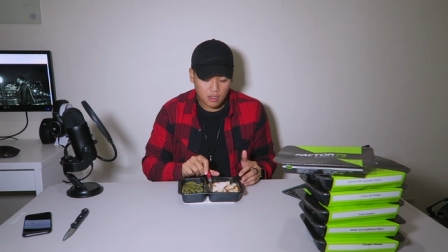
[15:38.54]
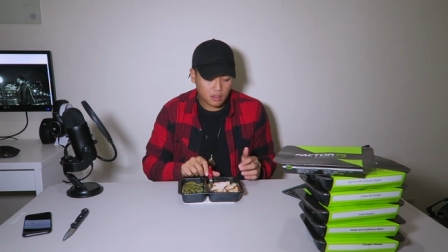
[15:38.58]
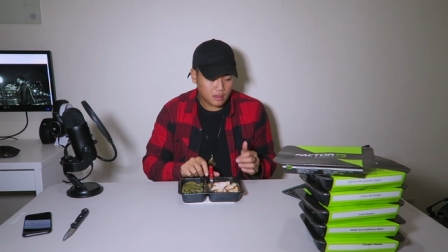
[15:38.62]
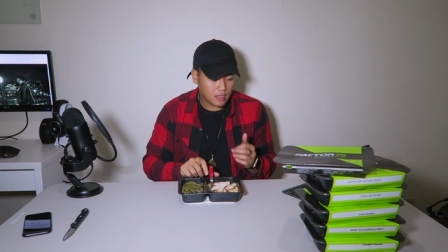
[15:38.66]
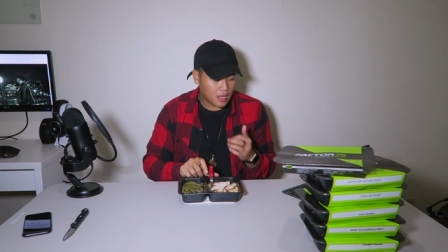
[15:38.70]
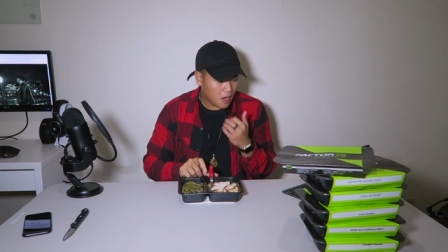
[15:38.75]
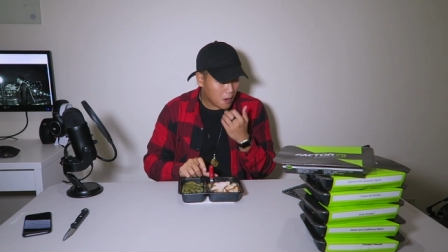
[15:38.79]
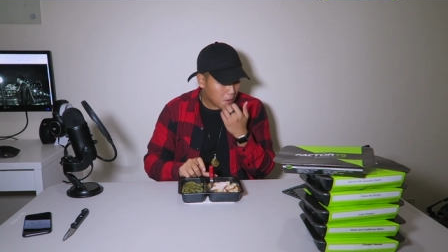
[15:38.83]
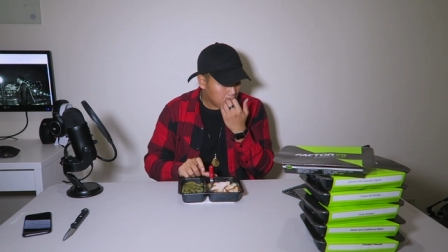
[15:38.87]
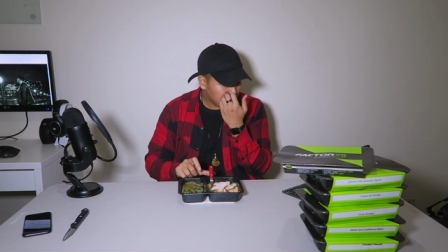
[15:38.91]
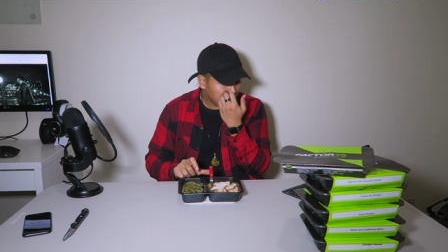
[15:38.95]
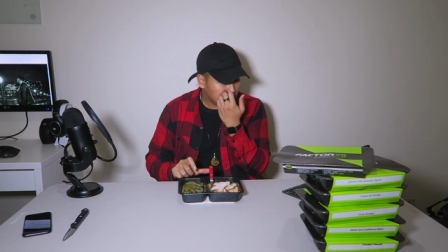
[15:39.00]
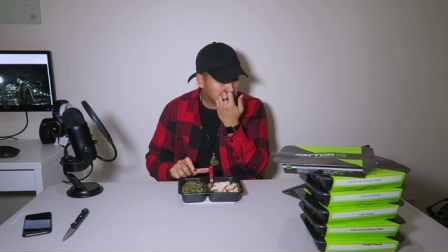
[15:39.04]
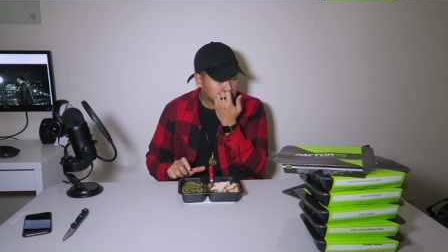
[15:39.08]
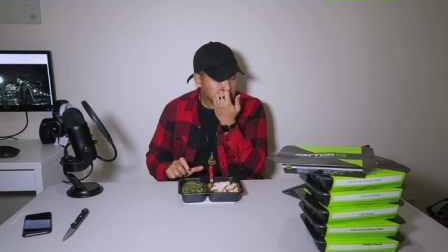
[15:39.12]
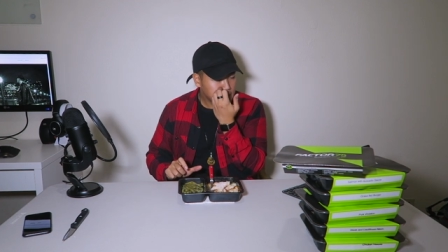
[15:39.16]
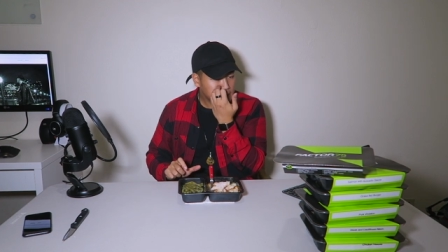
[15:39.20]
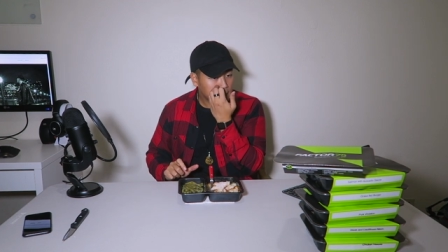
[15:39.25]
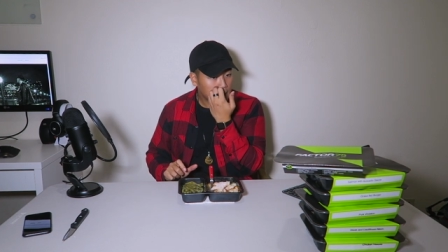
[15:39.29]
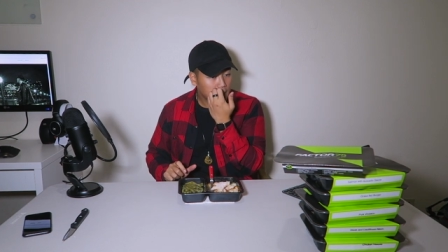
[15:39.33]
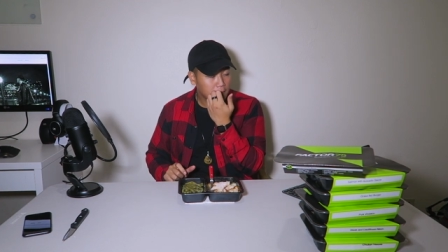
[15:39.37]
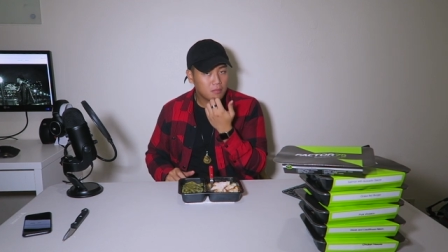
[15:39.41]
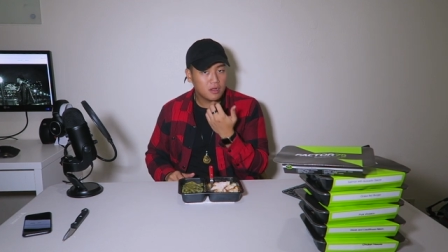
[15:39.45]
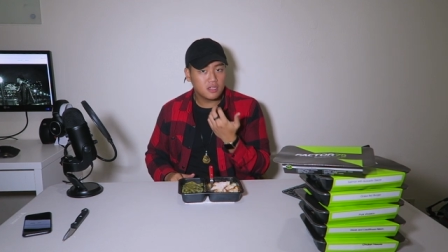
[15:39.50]
Now I'm about to
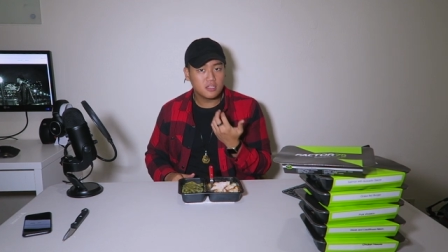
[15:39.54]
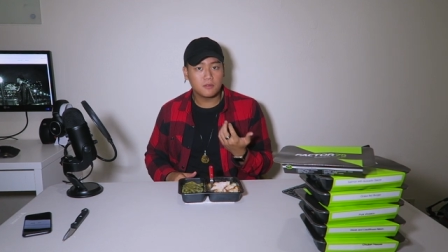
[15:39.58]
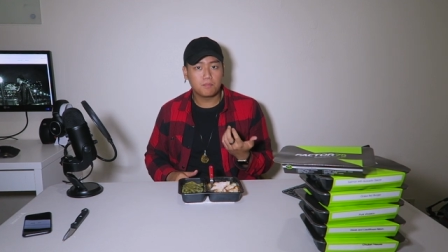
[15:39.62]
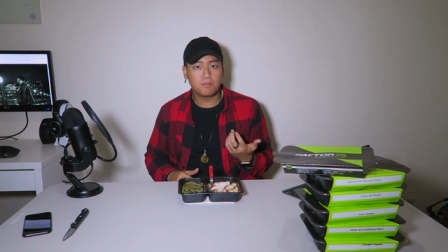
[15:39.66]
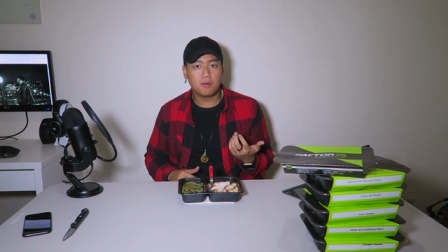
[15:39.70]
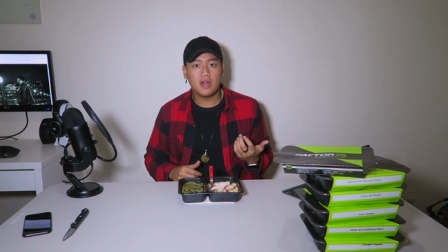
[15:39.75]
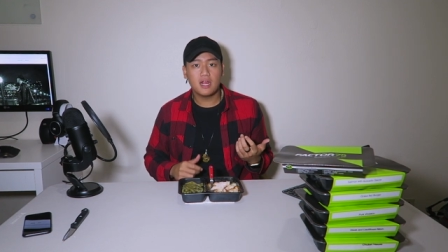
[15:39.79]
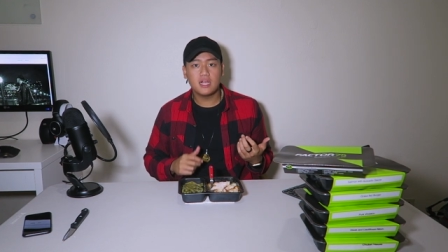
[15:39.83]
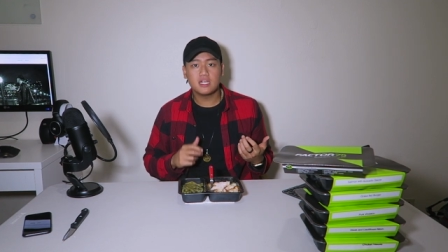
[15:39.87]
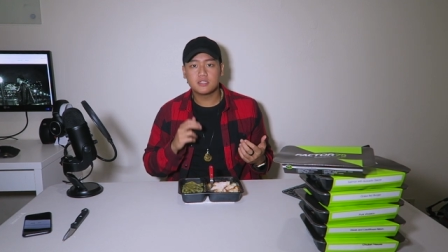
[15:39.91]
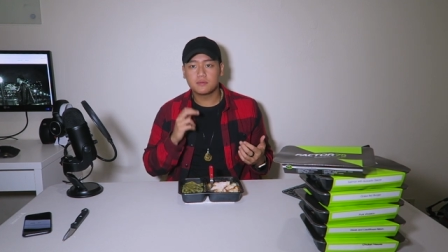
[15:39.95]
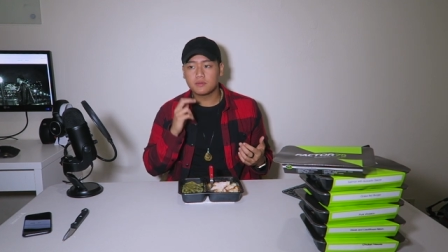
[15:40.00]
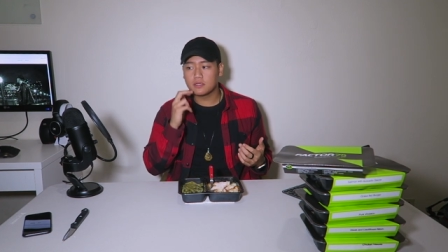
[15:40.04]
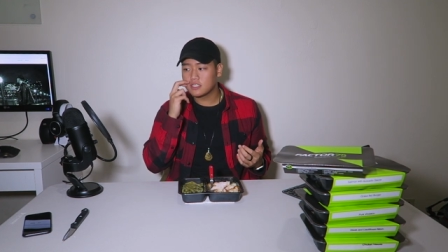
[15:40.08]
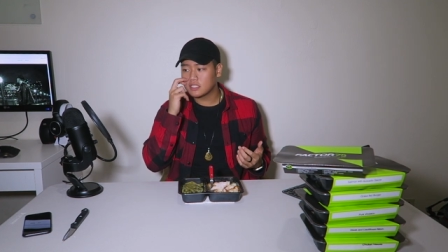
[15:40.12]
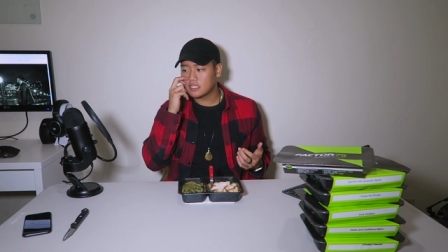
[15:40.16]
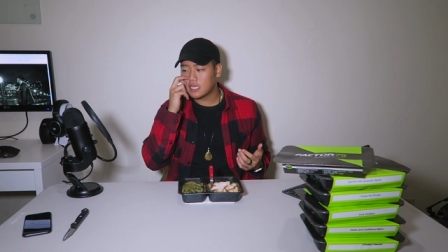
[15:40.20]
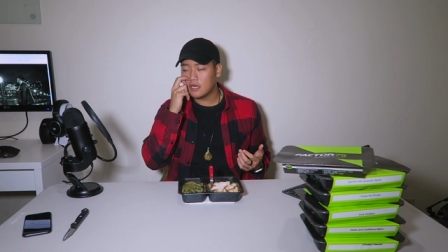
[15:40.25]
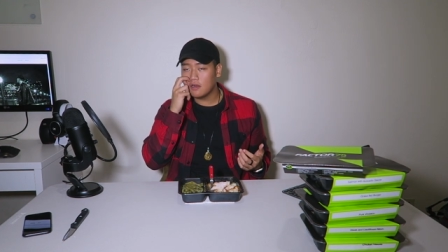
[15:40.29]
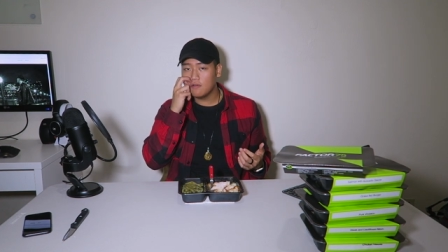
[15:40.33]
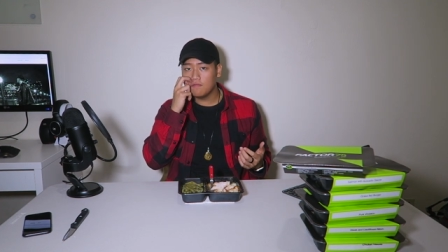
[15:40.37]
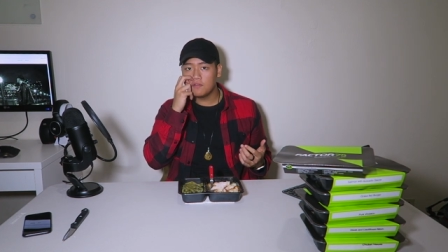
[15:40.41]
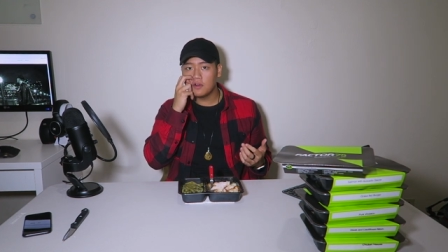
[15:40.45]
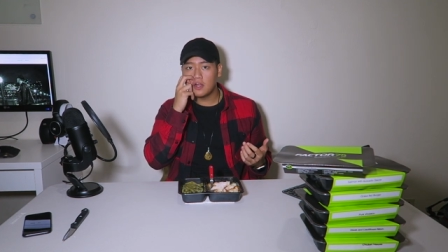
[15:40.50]
talk about the price because
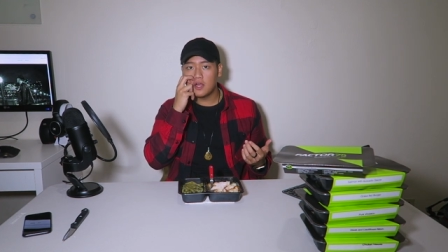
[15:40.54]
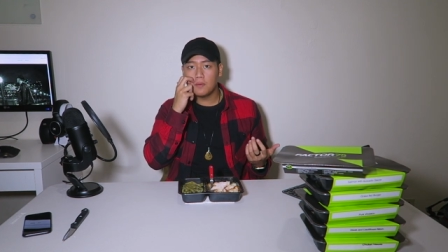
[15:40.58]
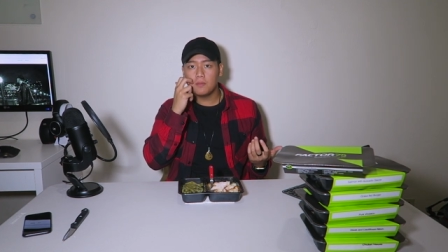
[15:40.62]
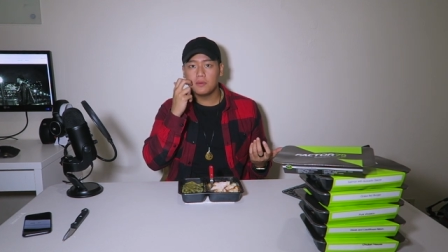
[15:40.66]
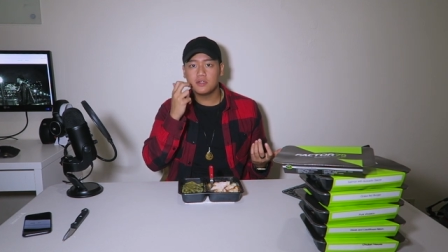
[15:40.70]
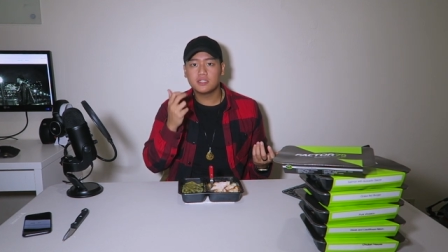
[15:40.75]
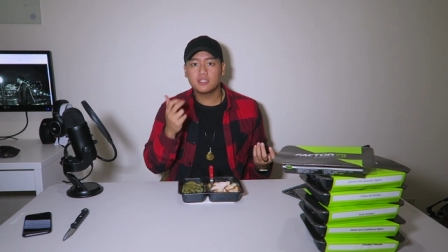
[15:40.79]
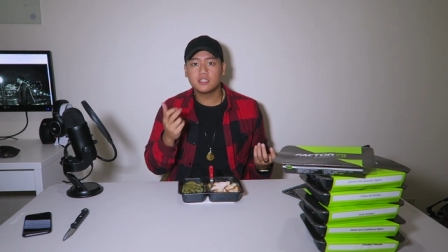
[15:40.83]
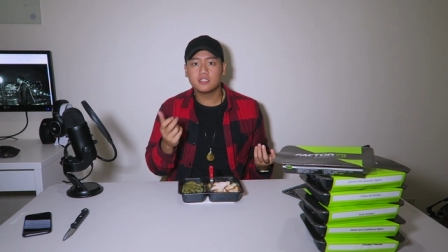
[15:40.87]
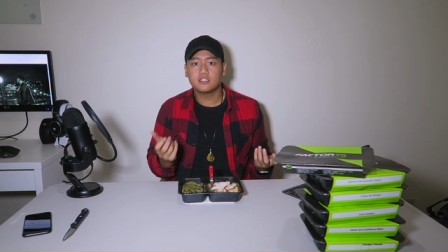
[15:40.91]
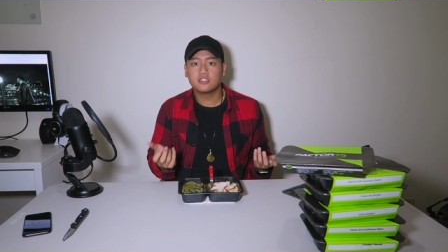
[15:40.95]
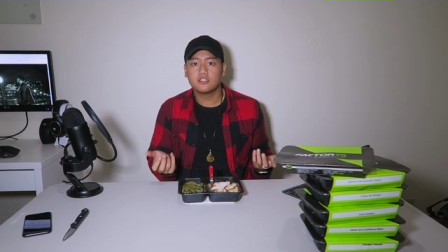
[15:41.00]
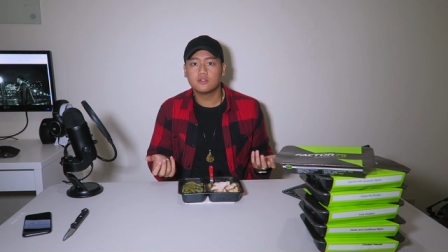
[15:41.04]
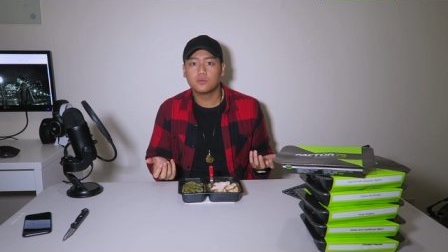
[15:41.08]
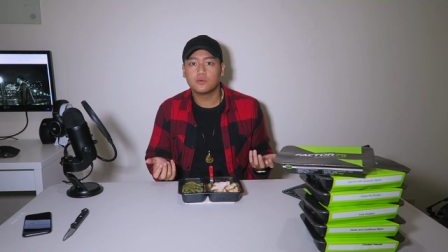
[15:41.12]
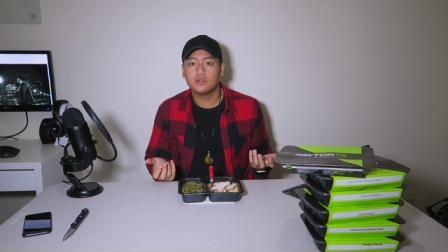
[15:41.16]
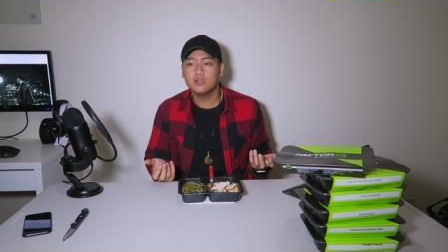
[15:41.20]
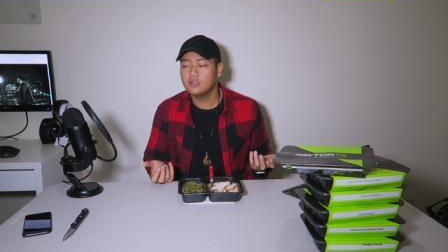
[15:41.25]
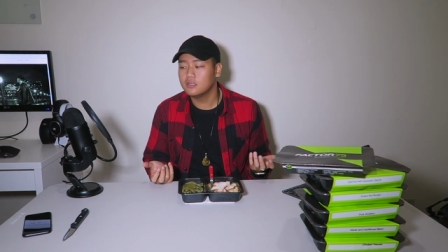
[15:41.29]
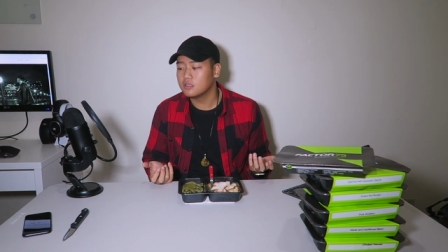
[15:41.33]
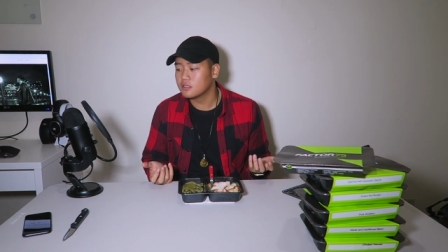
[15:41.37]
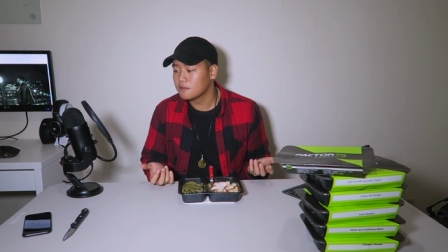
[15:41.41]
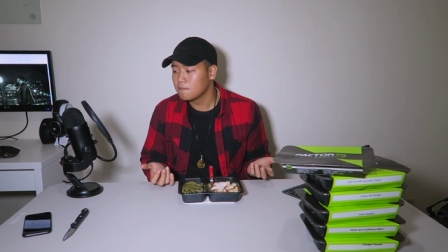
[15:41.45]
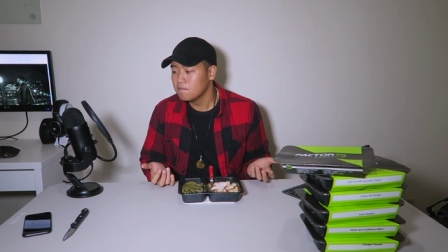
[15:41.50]
I don't know how much this is
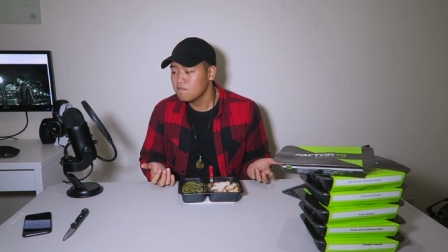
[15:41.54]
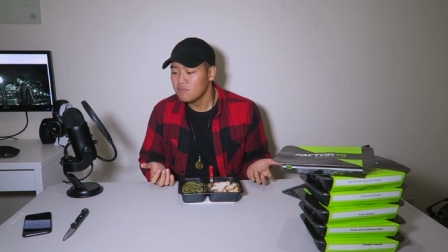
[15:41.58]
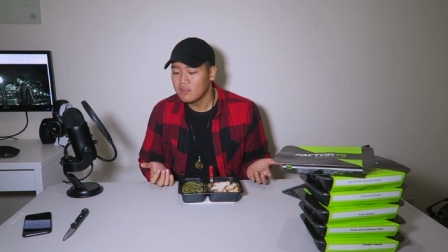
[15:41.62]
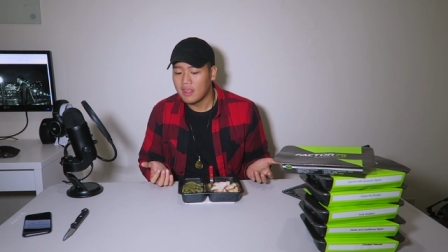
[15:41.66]
worth.